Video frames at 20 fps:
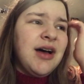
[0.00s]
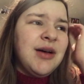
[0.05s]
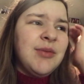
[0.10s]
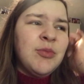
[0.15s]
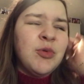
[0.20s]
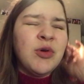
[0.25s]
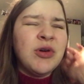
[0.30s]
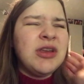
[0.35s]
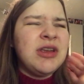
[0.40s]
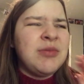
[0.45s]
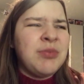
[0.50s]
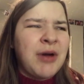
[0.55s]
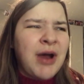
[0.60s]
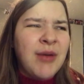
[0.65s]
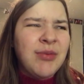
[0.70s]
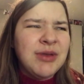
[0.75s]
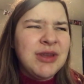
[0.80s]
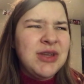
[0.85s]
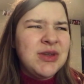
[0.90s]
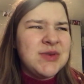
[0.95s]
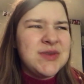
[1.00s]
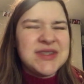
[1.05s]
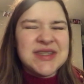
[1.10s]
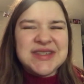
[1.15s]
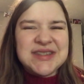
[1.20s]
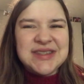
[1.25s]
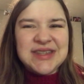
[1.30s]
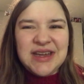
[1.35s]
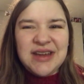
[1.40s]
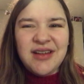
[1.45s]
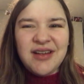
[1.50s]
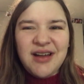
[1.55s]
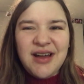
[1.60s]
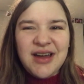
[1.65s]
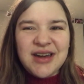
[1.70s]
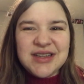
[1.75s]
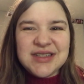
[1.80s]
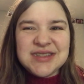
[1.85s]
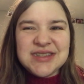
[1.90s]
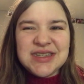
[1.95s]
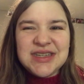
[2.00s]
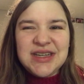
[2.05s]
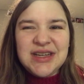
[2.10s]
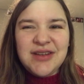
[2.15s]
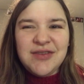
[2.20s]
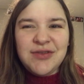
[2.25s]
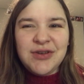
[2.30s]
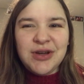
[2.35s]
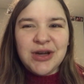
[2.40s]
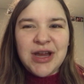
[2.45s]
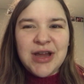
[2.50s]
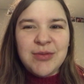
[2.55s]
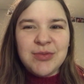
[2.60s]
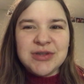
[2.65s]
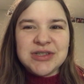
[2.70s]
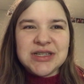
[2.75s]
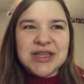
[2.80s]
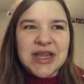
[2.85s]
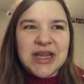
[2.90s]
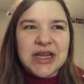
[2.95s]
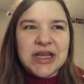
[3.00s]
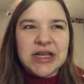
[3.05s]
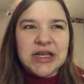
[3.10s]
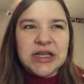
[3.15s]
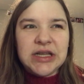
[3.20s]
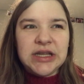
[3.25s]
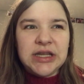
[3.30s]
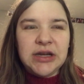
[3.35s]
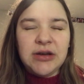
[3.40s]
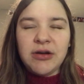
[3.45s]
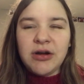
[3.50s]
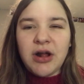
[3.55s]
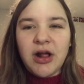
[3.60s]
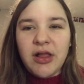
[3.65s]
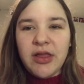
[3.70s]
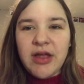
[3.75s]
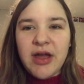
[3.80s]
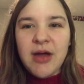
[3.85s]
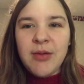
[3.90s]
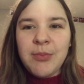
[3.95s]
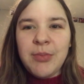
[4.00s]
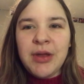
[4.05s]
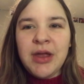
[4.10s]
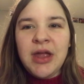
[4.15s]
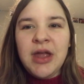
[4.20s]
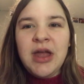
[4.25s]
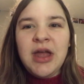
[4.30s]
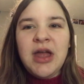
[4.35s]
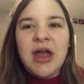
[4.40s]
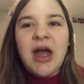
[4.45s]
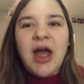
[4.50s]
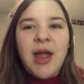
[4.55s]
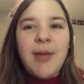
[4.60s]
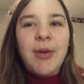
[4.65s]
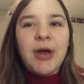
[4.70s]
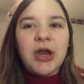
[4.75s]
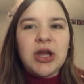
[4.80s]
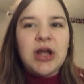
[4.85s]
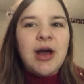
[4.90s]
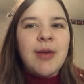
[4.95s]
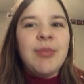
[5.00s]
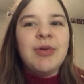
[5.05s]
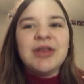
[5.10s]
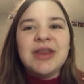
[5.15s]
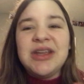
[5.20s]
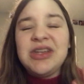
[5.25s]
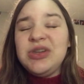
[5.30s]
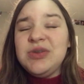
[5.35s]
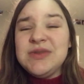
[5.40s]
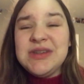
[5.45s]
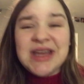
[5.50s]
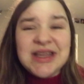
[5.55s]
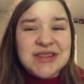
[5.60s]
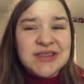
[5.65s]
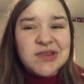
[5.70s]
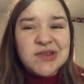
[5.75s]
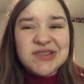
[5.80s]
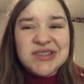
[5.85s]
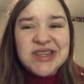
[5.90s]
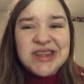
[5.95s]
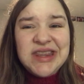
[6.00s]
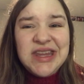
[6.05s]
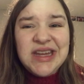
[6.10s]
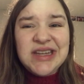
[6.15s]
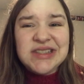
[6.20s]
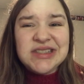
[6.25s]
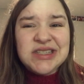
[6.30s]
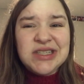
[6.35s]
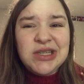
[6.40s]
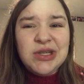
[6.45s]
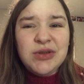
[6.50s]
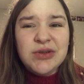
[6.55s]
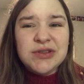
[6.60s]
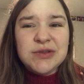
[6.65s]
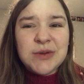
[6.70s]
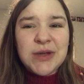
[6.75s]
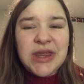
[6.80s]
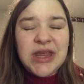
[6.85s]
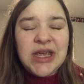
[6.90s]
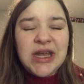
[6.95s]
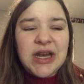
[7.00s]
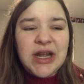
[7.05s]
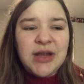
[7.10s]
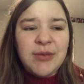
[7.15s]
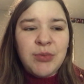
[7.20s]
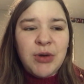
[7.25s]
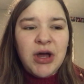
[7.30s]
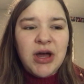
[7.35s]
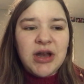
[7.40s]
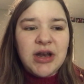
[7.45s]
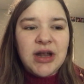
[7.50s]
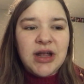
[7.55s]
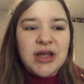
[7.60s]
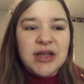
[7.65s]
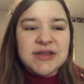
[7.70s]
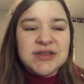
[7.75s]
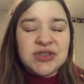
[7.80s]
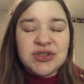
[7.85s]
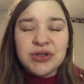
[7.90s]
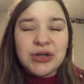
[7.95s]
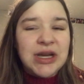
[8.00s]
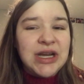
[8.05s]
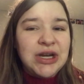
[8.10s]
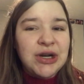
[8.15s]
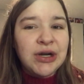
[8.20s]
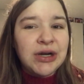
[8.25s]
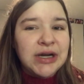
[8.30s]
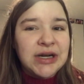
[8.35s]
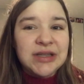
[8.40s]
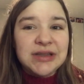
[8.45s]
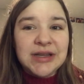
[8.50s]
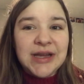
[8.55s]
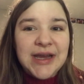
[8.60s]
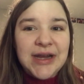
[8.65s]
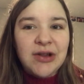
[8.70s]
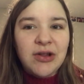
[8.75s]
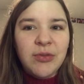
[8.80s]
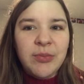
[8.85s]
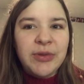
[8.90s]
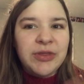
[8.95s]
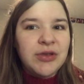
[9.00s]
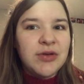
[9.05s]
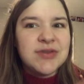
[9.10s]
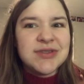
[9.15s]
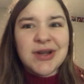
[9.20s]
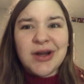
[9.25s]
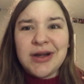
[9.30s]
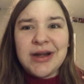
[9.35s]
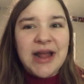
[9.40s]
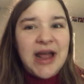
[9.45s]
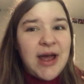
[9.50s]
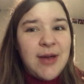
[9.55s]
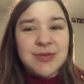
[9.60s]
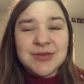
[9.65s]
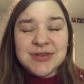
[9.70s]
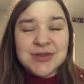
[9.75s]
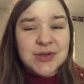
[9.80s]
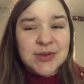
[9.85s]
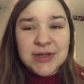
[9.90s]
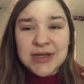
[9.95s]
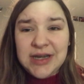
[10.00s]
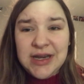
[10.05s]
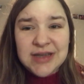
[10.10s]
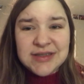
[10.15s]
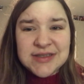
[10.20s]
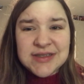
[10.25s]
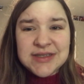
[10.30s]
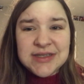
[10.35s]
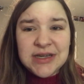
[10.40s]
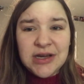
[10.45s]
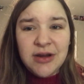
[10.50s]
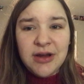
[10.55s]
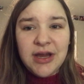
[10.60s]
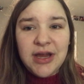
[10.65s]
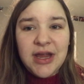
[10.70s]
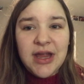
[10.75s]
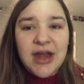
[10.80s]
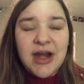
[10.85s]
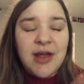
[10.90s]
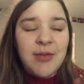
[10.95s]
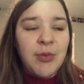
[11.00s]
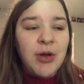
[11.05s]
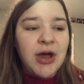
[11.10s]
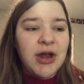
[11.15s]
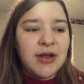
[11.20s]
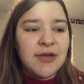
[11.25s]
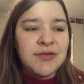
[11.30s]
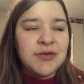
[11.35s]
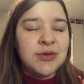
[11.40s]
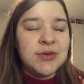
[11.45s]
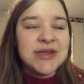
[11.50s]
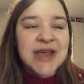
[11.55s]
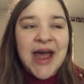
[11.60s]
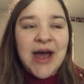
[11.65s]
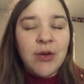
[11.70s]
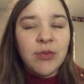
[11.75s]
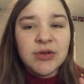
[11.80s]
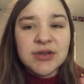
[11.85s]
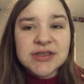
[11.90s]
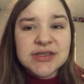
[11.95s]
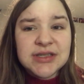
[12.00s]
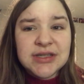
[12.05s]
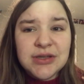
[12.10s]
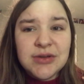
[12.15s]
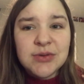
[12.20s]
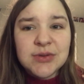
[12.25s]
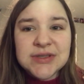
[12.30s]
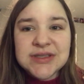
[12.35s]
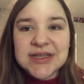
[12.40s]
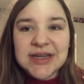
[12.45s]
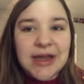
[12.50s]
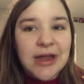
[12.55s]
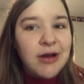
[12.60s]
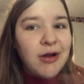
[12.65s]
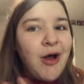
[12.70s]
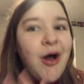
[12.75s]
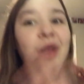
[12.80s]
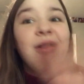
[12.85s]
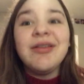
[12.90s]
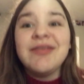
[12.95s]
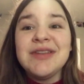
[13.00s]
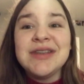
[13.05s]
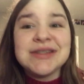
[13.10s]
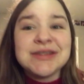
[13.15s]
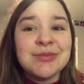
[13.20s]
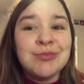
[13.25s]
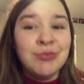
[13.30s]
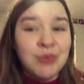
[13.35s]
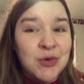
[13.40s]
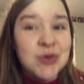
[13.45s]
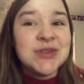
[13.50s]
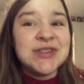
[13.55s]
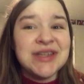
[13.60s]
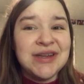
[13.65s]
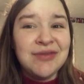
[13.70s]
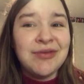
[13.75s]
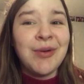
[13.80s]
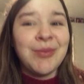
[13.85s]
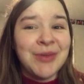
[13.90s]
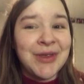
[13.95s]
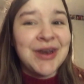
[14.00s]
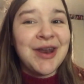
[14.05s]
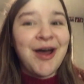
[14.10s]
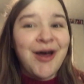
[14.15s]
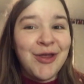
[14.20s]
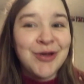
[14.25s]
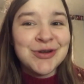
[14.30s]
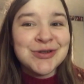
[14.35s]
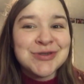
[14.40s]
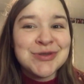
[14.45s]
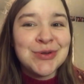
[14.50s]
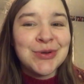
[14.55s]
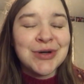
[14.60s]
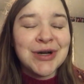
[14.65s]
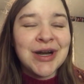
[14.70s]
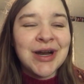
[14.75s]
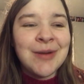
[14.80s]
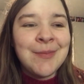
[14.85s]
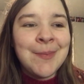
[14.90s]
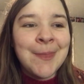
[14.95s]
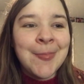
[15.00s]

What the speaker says: Or you could probably use the sink, honestly, if you're able to like clear it all up. I bought a couple like utensils and things to use with it. I bought a strainer and a ladle, but those aren't absolutely necessary. And I bought a few towels to use. Again, all of this mostly from the dollar store.